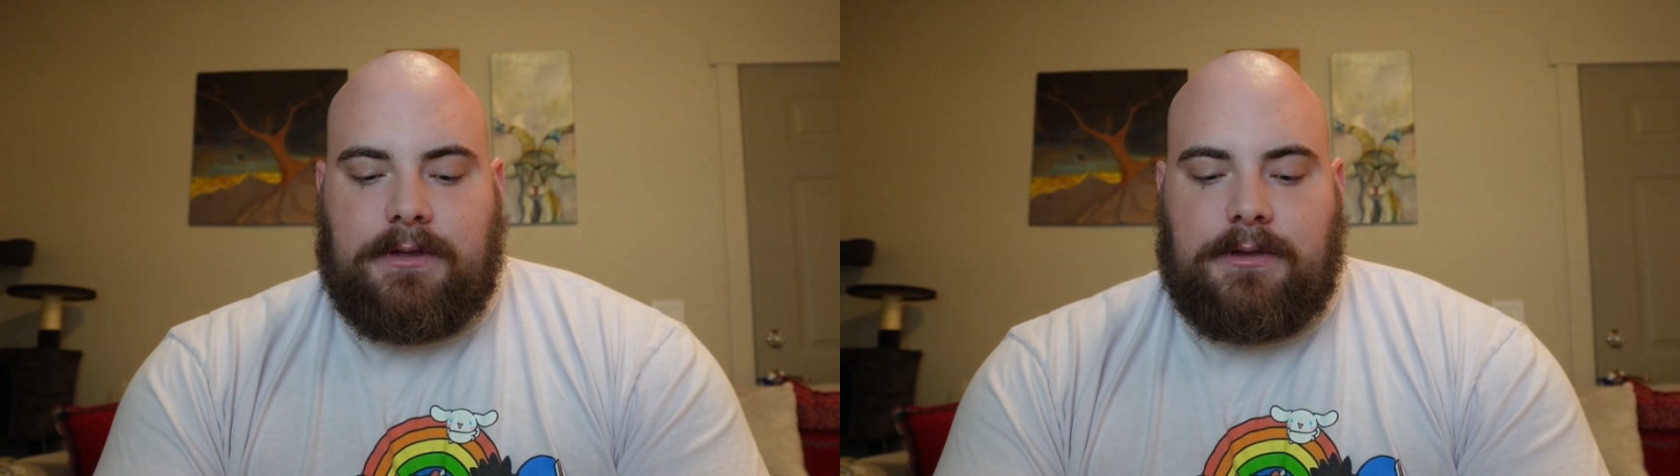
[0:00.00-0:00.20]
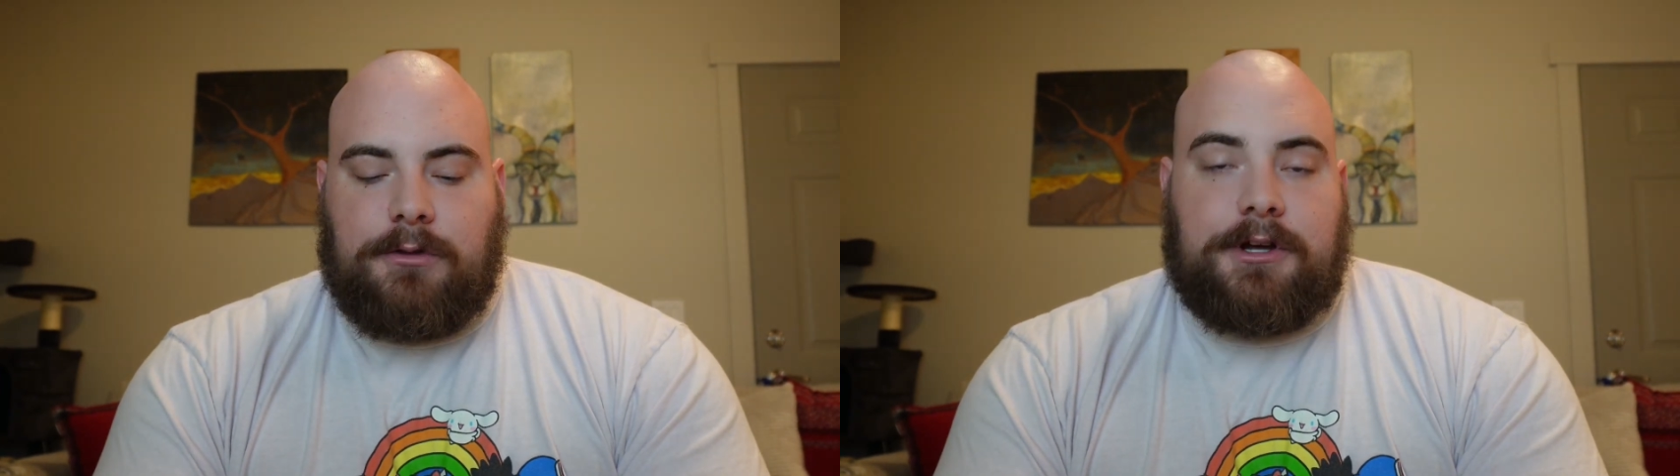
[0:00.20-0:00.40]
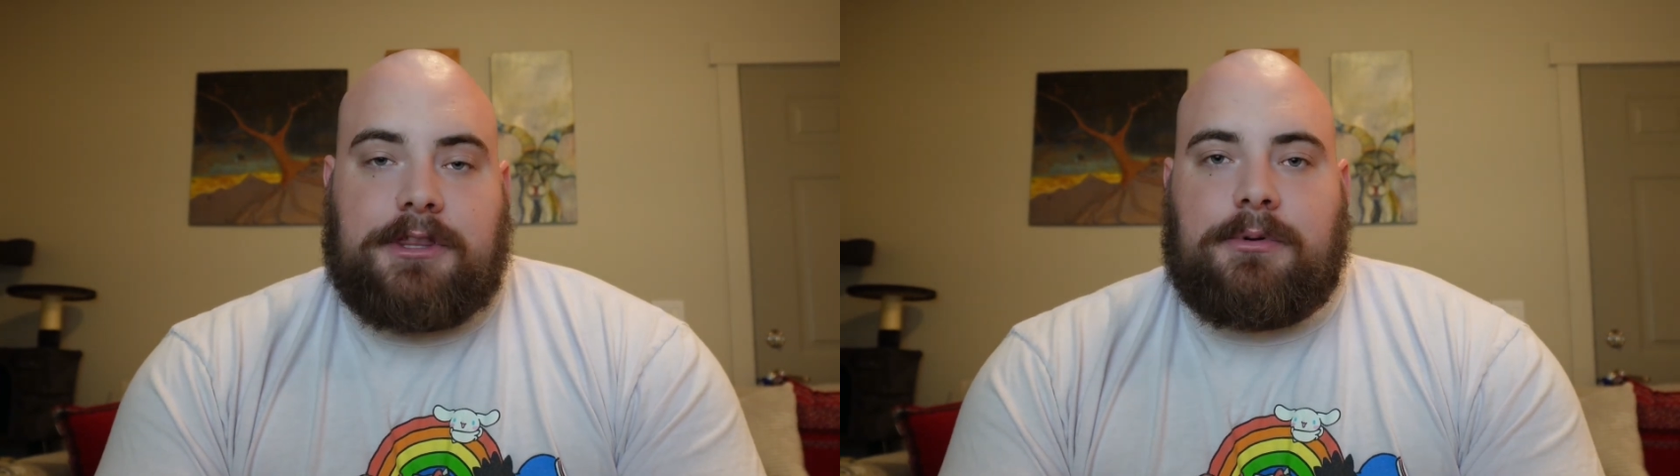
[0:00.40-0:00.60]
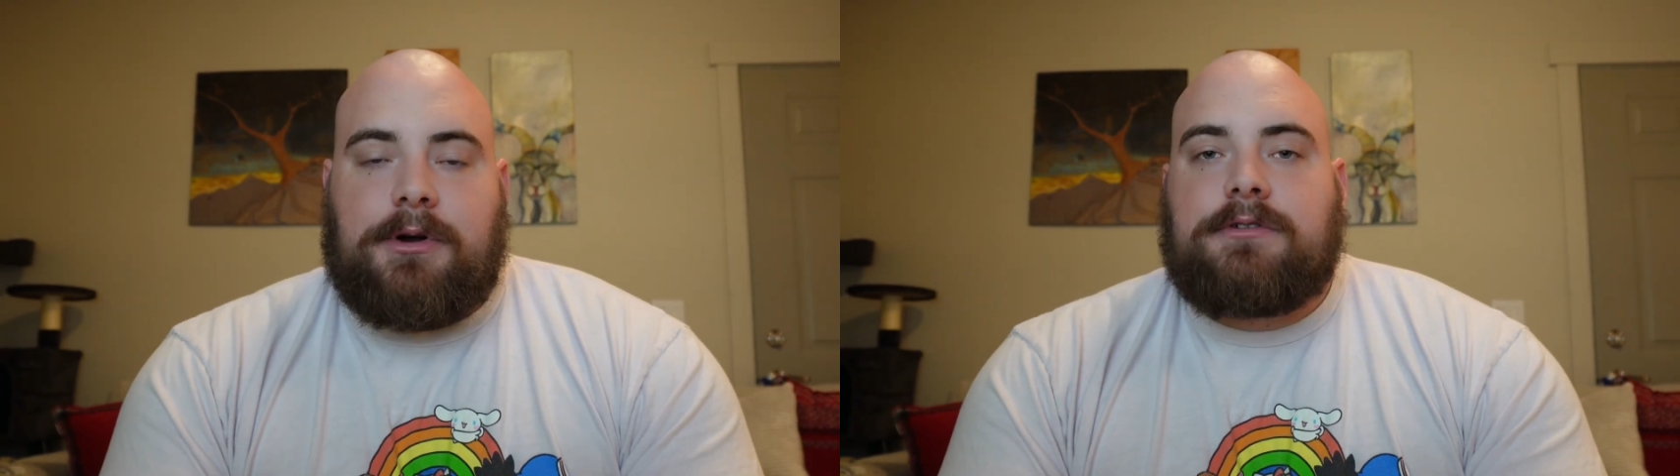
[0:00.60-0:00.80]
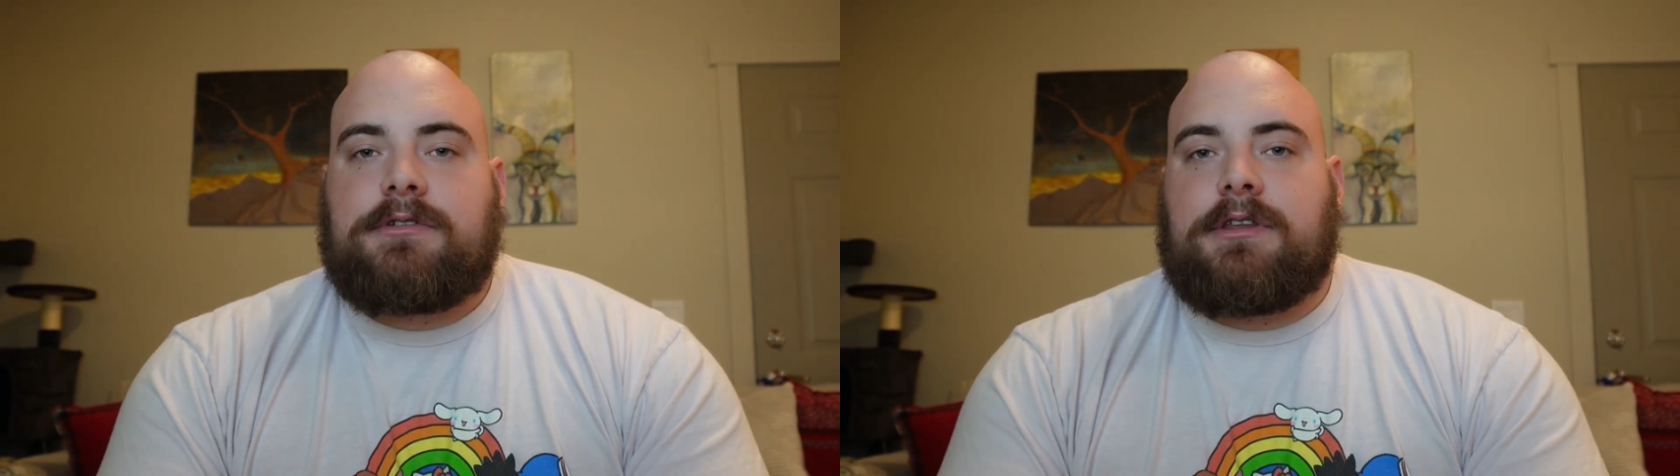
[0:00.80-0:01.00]
You look at the
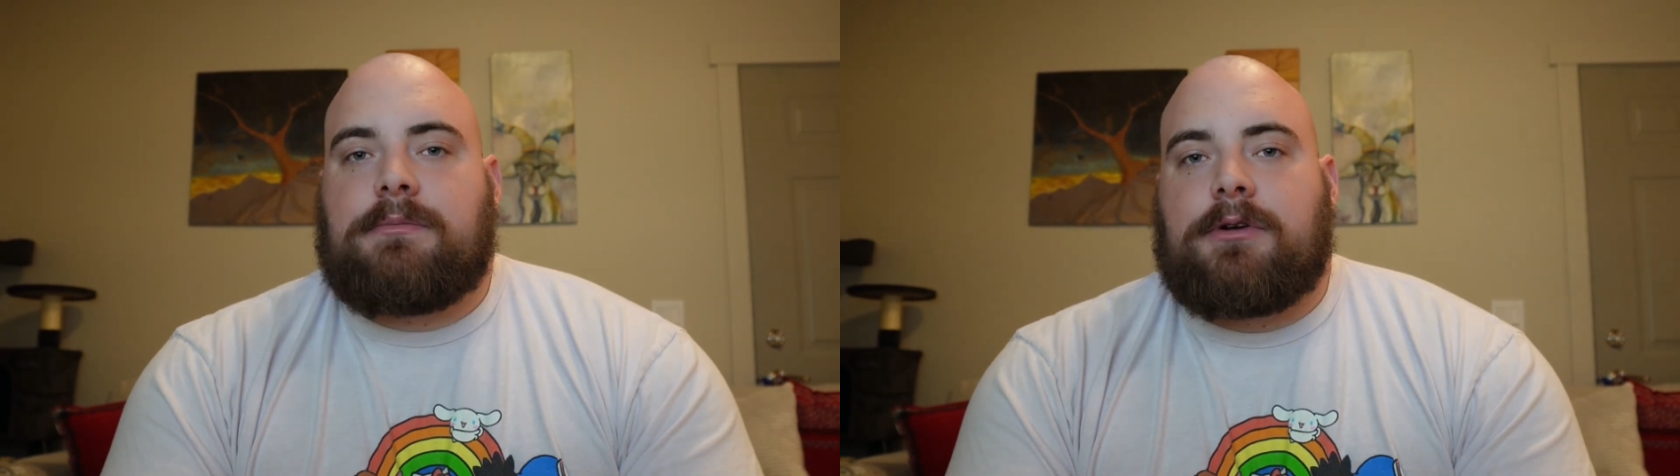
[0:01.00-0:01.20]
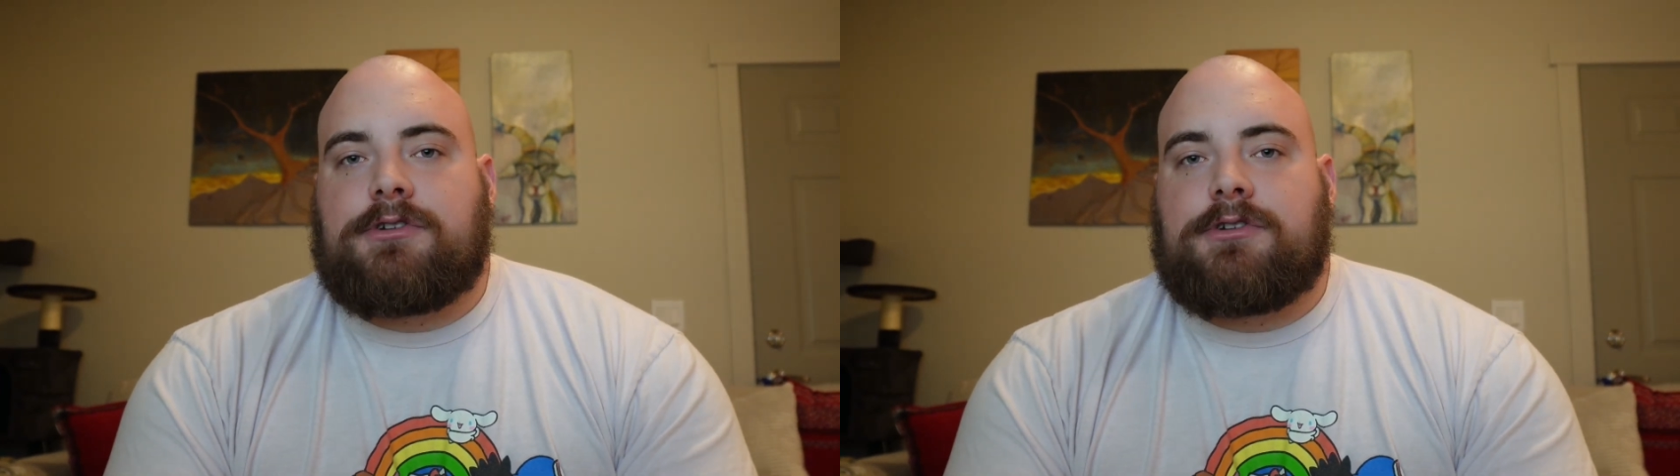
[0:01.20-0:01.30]
pros in the pro